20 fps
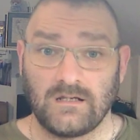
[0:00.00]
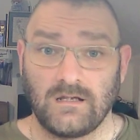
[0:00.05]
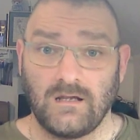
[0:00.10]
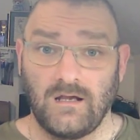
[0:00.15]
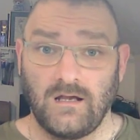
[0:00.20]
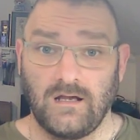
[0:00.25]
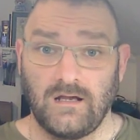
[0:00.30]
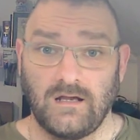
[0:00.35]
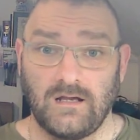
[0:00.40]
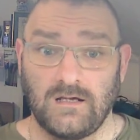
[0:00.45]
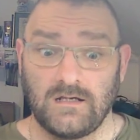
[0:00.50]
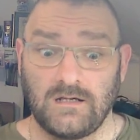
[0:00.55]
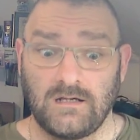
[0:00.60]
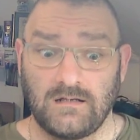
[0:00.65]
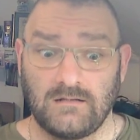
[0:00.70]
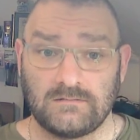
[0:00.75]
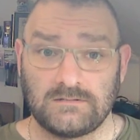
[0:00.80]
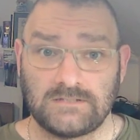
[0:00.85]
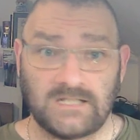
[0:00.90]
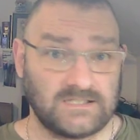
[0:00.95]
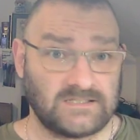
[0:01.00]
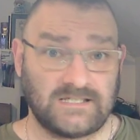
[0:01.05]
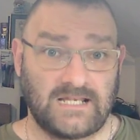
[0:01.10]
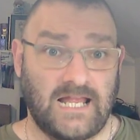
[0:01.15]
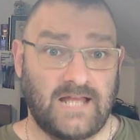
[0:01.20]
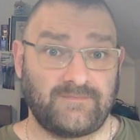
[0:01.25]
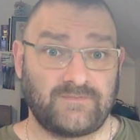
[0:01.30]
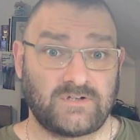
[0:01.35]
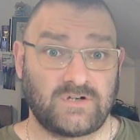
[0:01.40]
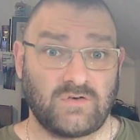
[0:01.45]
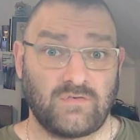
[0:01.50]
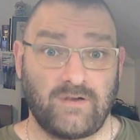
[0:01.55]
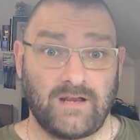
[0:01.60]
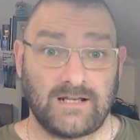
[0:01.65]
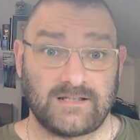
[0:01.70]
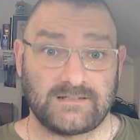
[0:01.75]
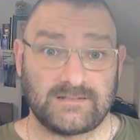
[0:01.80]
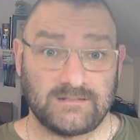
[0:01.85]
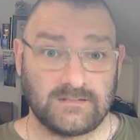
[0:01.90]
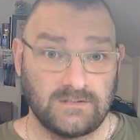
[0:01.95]
uh, doesn't have the
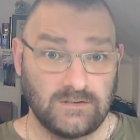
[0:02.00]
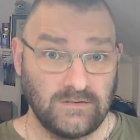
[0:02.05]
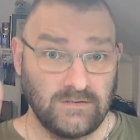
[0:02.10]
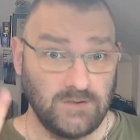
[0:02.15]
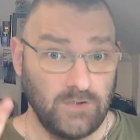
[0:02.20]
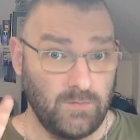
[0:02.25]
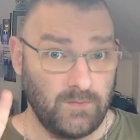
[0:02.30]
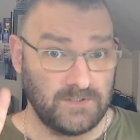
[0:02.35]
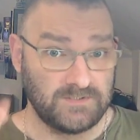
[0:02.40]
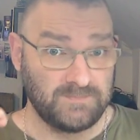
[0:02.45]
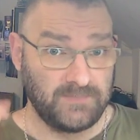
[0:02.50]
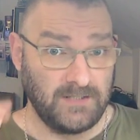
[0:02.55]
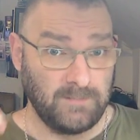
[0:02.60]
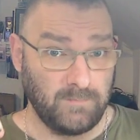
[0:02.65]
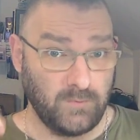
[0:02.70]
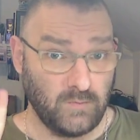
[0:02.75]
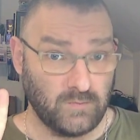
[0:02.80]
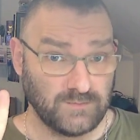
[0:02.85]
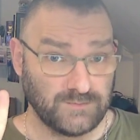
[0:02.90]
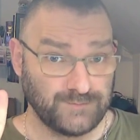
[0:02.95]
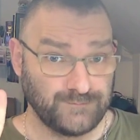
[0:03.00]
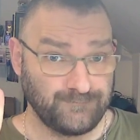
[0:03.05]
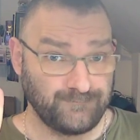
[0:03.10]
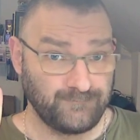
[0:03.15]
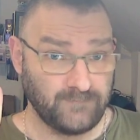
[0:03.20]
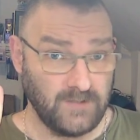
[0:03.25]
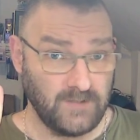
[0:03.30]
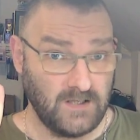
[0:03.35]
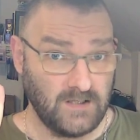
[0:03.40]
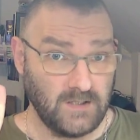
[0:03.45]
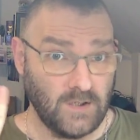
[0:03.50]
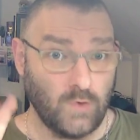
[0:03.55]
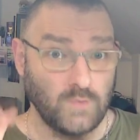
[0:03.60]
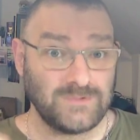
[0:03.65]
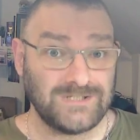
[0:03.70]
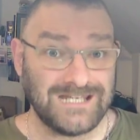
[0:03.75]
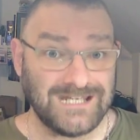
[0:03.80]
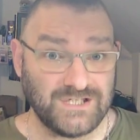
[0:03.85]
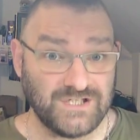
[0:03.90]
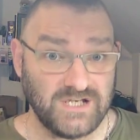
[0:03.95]
correct USB port, an
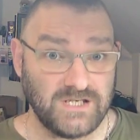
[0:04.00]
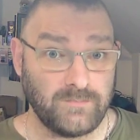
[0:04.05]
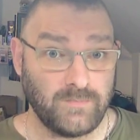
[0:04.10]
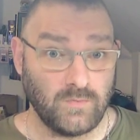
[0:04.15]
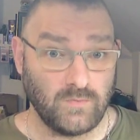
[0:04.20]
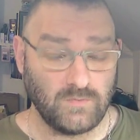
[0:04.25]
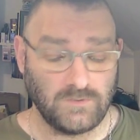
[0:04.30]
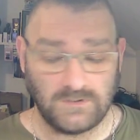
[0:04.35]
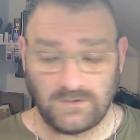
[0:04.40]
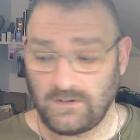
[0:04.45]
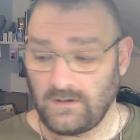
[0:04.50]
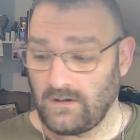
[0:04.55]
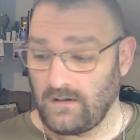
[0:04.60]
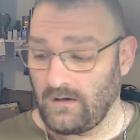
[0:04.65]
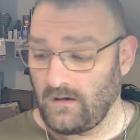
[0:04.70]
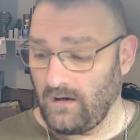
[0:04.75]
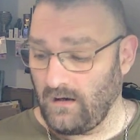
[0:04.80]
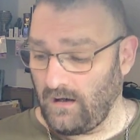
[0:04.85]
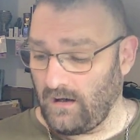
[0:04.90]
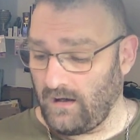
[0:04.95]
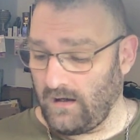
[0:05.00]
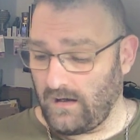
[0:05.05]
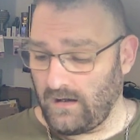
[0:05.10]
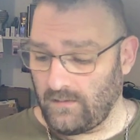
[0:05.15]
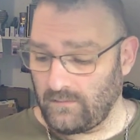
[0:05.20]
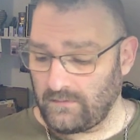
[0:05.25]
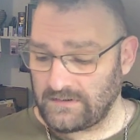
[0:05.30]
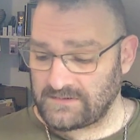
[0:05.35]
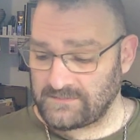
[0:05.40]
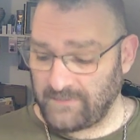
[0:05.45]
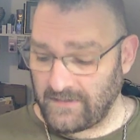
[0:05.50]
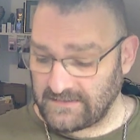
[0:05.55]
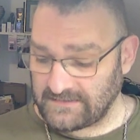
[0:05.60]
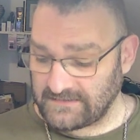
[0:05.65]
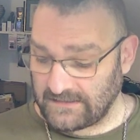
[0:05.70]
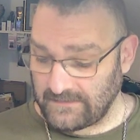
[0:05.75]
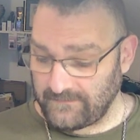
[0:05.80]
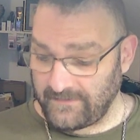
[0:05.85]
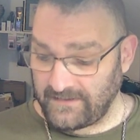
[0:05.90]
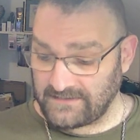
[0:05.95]
OTG port, uh, which
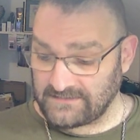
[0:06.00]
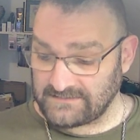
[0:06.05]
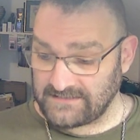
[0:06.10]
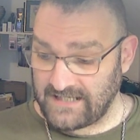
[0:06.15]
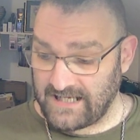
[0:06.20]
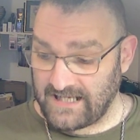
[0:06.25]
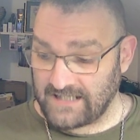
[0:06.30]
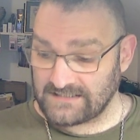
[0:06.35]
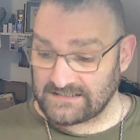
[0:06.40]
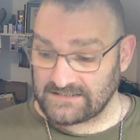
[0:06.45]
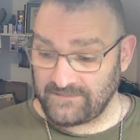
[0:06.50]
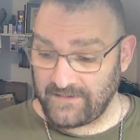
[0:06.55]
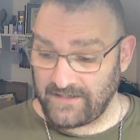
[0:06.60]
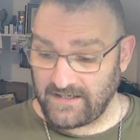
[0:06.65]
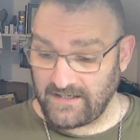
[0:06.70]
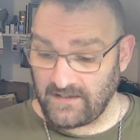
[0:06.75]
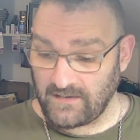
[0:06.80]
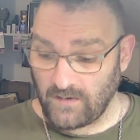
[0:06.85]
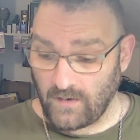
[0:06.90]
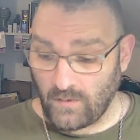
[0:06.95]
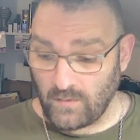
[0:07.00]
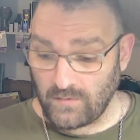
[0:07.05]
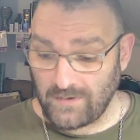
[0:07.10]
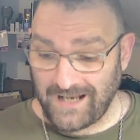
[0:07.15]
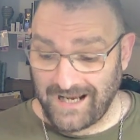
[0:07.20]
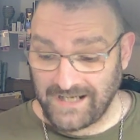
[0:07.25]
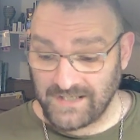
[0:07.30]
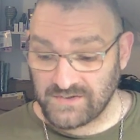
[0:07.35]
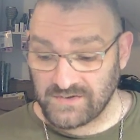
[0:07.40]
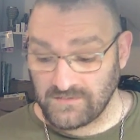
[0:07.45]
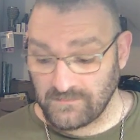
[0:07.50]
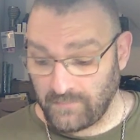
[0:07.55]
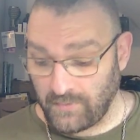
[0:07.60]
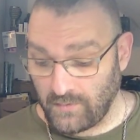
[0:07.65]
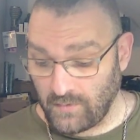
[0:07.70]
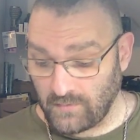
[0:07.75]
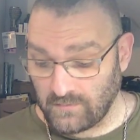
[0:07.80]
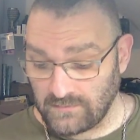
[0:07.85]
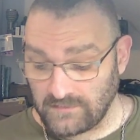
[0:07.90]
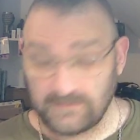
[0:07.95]
basically means it has to be an old ancient
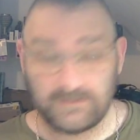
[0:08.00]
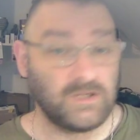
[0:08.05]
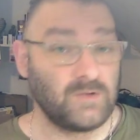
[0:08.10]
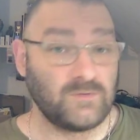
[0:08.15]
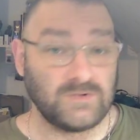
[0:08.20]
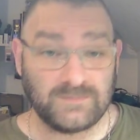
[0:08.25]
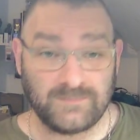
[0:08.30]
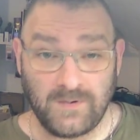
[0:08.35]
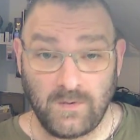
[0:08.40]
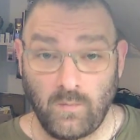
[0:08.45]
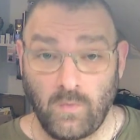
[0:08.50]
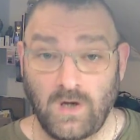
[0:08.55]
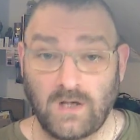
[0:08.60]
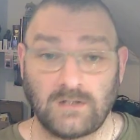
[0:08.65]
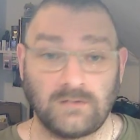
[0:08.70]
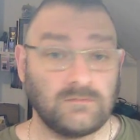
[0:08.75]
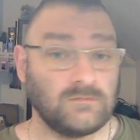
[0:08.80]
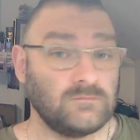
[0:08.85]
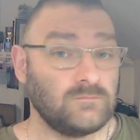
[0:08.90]
port, USB 1.1,